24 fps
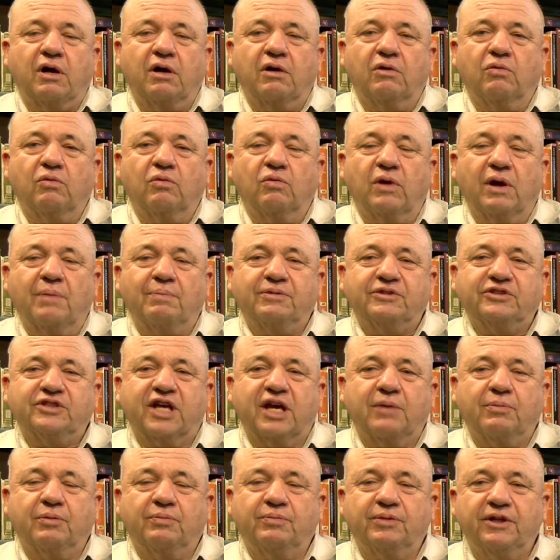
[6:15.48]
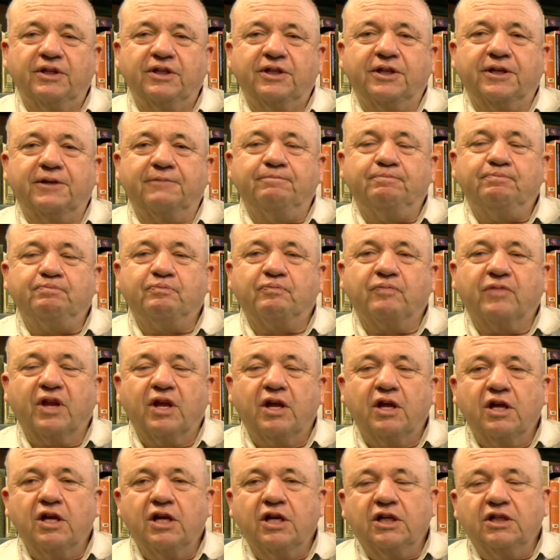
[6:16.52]
weapons capability.
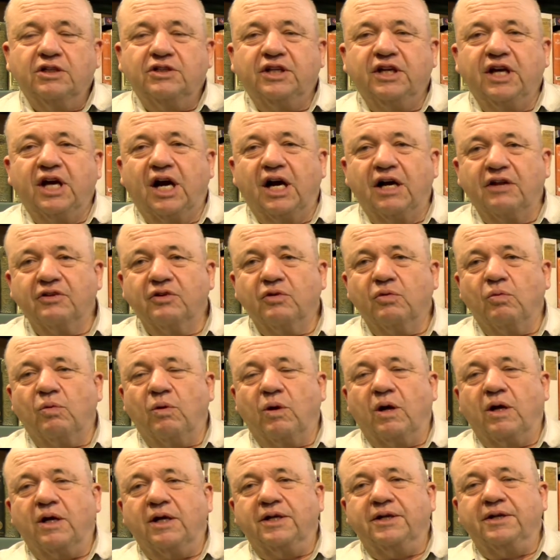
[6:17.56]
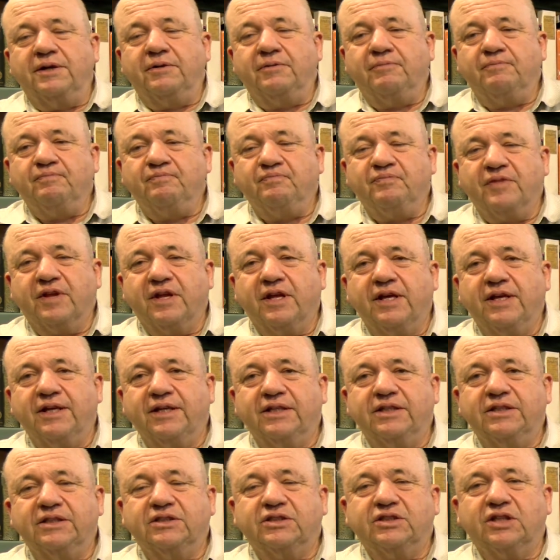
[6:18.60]
The other one
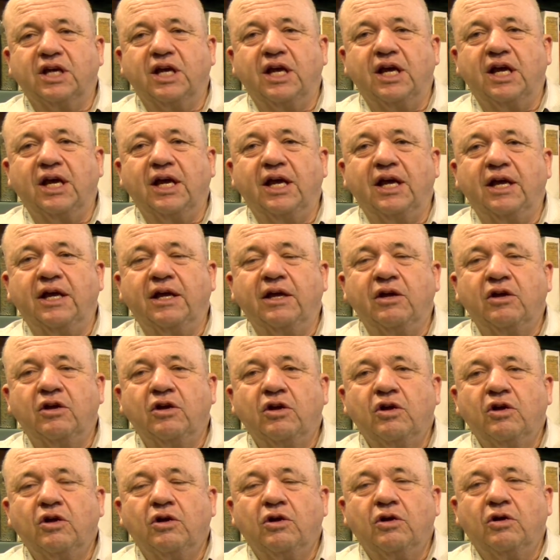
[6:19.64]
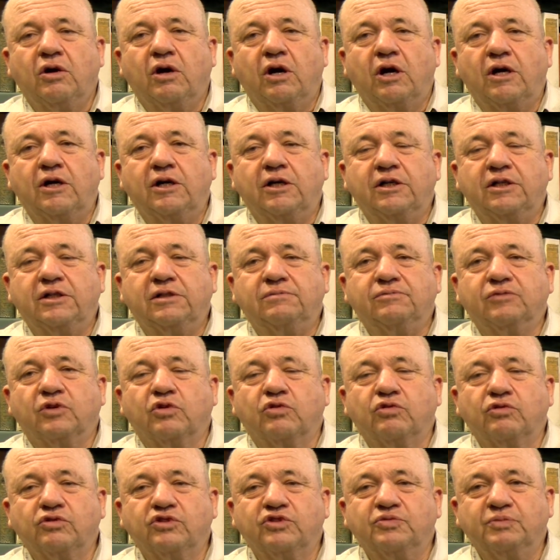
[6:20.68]
is a
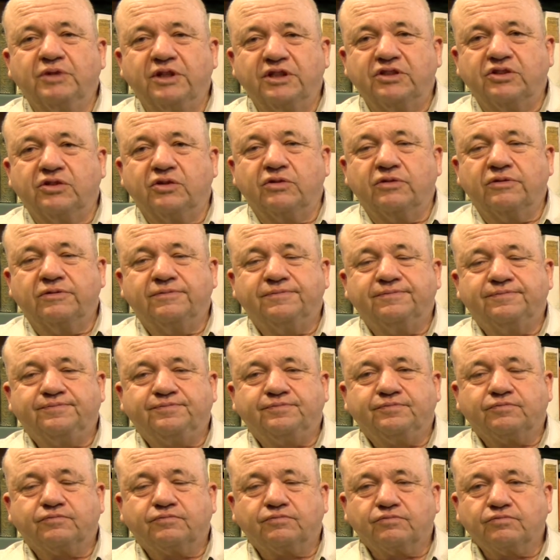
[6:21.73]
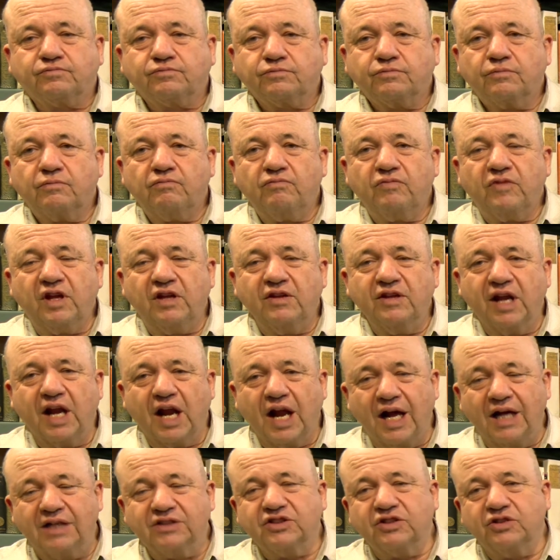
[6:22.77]
cruise missile that
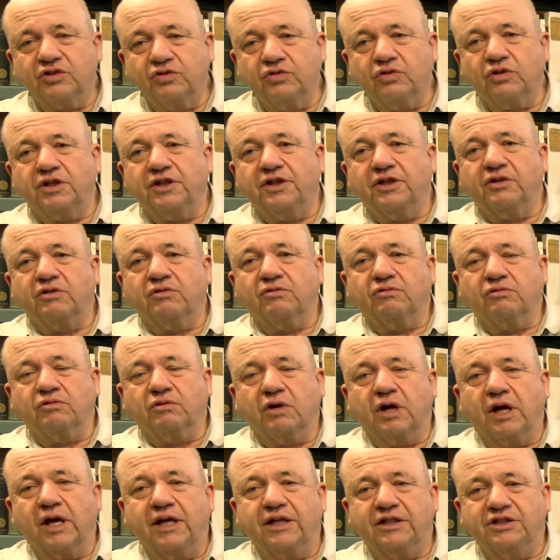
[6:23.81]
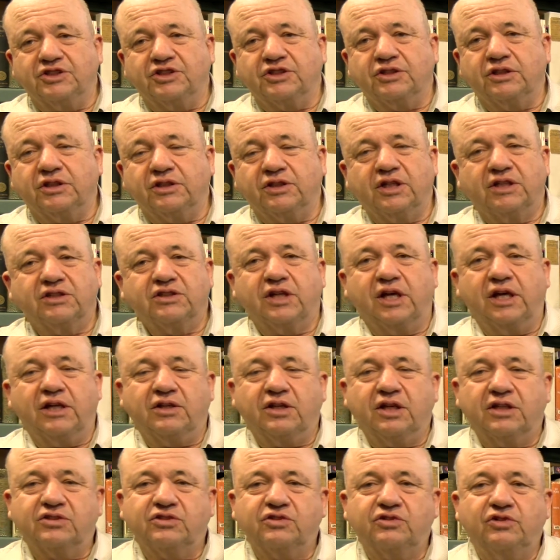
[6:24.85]
has a nuclear engine. It
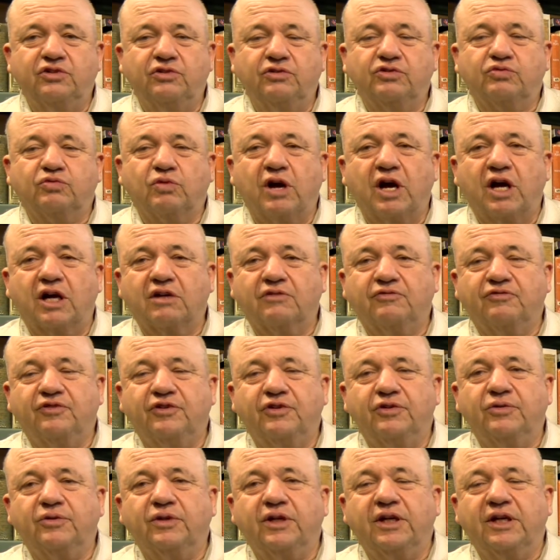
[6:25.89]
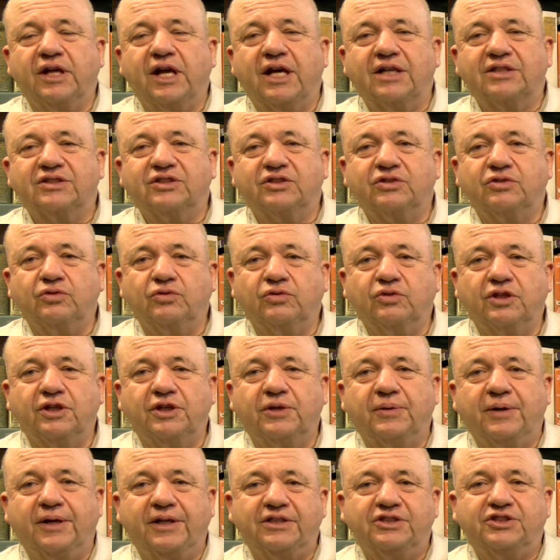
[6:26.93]
doesn't use rocket fuel. It has a
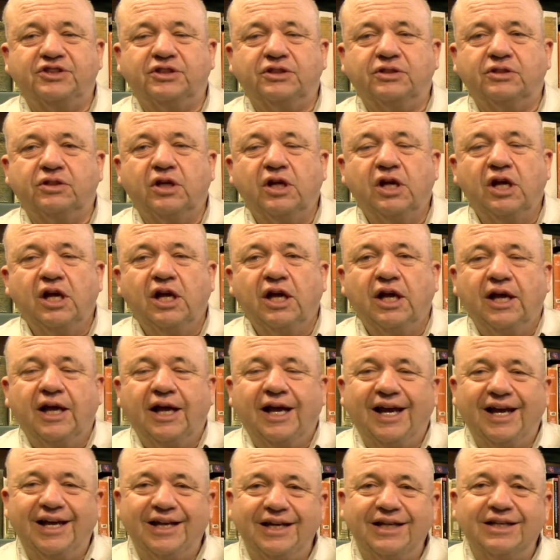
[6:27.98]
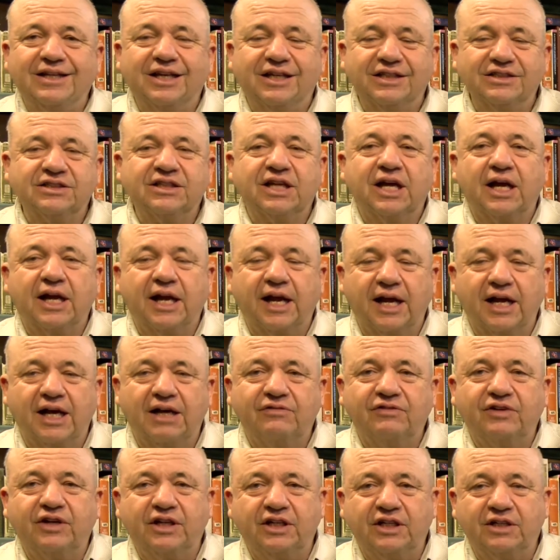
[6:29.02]
nuclear engine, and it does not
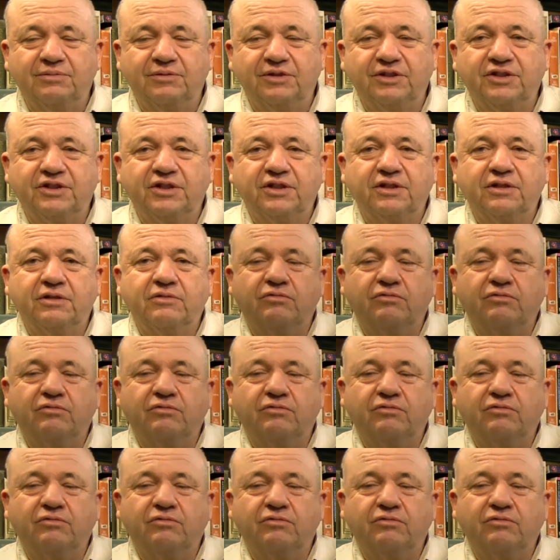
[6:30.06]
have a limited